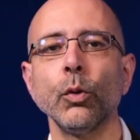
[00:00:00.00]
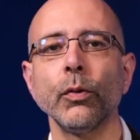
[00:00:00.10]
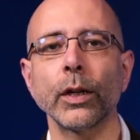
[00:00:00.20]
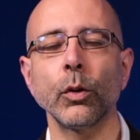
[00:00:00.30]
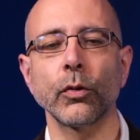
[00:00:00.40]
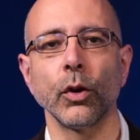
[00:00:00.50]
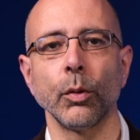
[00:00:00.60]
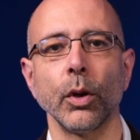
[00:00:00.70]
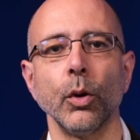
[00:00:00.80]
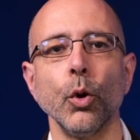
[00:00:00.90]
Together,
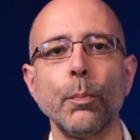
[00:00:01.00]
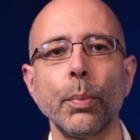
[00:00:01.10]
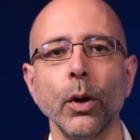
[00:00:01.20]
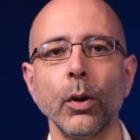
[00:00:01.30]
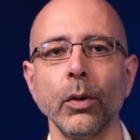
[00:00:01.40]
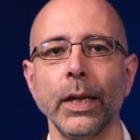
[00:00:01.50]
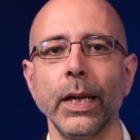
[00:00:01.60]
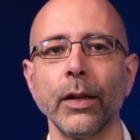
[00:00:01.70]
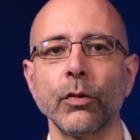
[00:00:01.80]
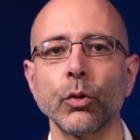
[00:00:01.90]
we have explored the
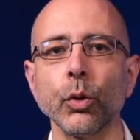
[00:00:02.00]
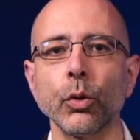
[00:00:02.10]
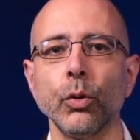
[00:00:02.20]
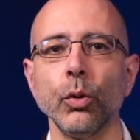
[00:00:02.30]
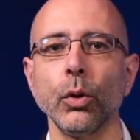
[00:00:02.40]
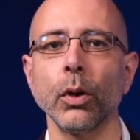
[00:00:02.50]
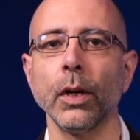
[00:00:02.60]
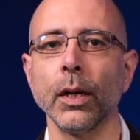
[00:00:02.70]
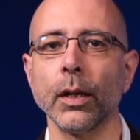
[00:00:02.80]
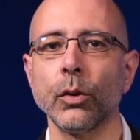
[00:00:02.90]
layout and
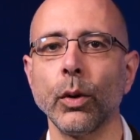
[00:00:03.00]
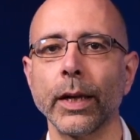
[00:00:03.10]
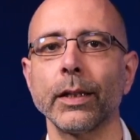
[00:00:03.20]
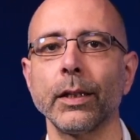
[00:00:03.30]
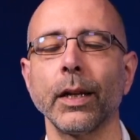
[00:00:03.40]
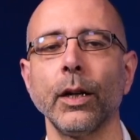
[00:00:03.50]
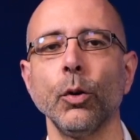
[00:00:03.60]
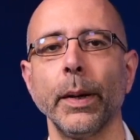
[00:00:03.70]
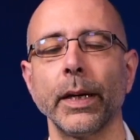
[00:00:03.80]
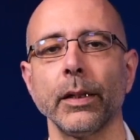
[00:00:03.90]
structure of the
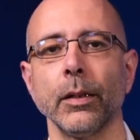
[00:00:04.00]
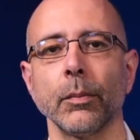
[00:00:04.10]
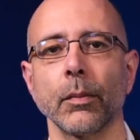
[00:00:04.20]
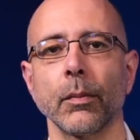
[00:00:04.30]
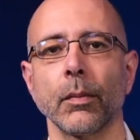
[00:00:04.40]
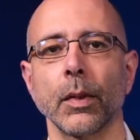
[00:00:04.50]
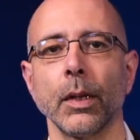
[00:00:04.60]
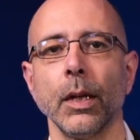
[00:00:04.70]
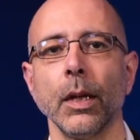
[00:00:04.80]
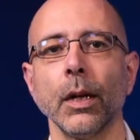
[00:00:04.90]
Paris Cathedral,
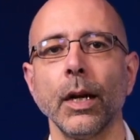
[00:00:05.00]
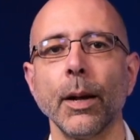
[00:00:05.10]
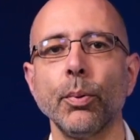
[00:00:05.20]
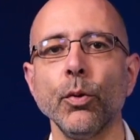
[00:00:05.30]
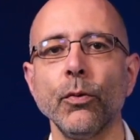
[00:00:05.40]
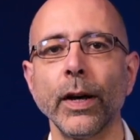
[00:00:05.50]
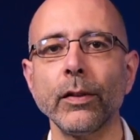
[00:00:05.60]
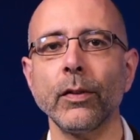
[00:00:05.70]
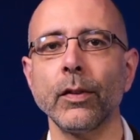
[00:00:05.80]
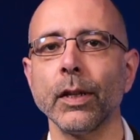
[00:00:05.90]
which at the time of its
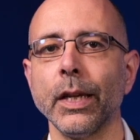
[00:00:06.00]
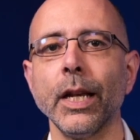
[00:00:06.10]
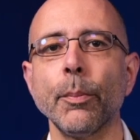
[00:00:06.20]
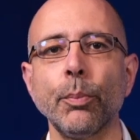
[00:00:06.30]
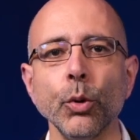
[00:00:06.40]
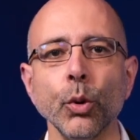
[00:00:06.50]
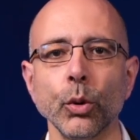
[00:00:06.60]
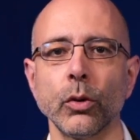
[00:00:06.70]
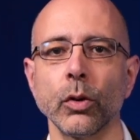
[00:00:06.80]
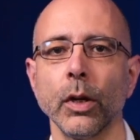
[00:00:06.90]
construction
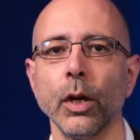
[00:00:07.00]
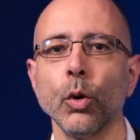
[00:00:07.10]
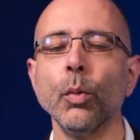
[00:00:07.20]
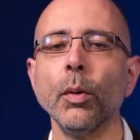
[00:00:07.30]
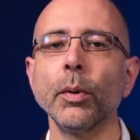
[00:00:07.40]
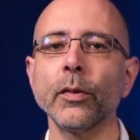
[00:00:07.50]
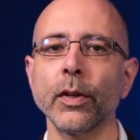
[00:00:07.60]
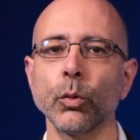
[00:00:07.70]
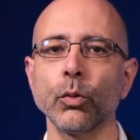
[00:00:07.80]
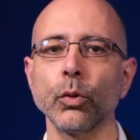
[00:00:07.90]
was the largest
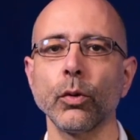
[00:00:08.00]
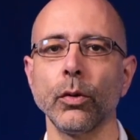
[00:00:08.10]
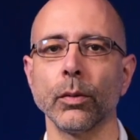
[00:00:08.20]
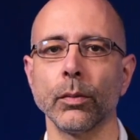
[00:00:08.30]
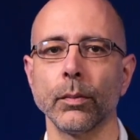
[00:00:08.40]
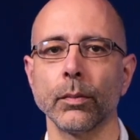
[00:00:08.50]
and tallest